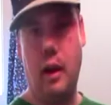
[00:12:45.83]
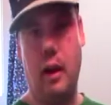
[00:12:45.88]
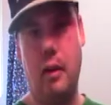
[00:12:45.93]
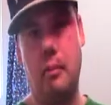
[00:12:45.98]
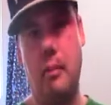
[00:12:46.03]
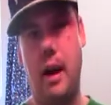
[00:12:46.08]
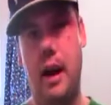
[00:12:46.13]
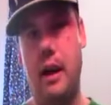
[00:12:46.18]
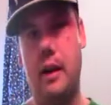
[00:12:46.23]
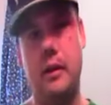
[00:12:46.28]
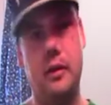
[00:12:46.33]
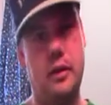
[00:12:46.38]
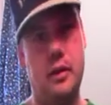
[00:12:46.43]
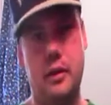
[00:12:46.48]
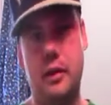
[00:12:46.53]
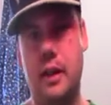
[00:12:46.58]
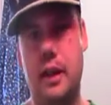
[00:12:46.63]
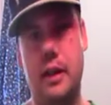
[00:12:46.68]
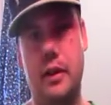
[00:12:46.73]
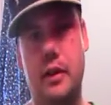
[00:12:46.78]
them monitors or
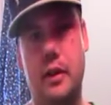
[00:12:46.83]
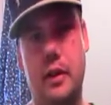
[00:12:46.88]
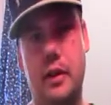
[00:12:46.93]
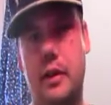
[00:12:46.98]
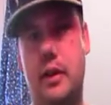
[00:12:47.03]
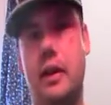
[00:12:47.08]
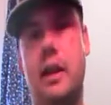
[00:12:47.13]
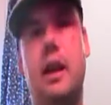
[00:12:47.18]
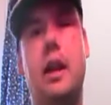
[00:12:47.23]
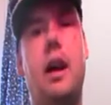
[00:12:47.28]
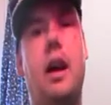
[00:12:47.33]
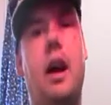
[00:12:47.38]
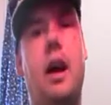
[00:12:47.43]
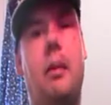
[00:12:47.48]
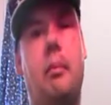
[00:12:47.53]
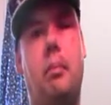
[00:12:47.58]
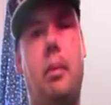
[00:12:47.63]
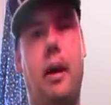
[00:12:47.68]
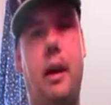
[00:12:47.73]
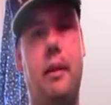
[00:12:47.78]
sensors,
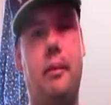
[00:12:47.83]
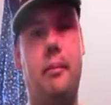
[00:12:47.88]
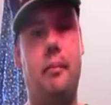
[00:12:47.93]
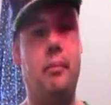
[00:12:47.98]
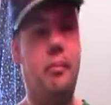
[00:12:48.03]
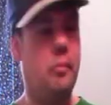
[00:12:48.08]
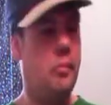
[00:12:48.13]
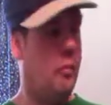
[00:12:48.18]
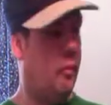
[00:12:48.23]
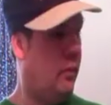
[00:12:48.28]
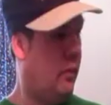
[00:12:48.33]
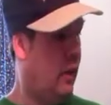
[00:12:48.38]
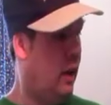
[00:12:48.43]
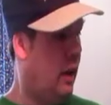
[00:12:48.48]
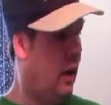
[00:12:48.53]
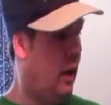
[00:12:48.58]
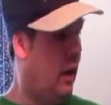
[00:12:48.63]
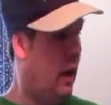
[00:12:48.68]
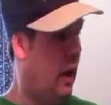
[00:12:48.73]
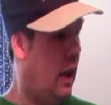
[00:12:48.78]
but
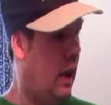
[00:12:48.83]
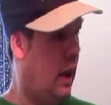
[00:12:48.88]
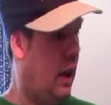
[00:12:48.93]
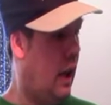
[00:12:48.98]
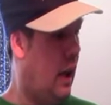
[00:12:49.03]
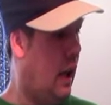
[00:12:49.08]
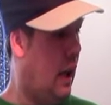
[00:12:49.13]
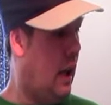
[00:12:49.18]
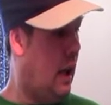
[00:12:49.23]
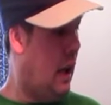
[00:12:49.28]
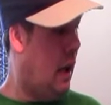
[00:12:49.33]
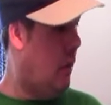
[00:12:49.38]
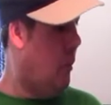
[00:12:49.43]
it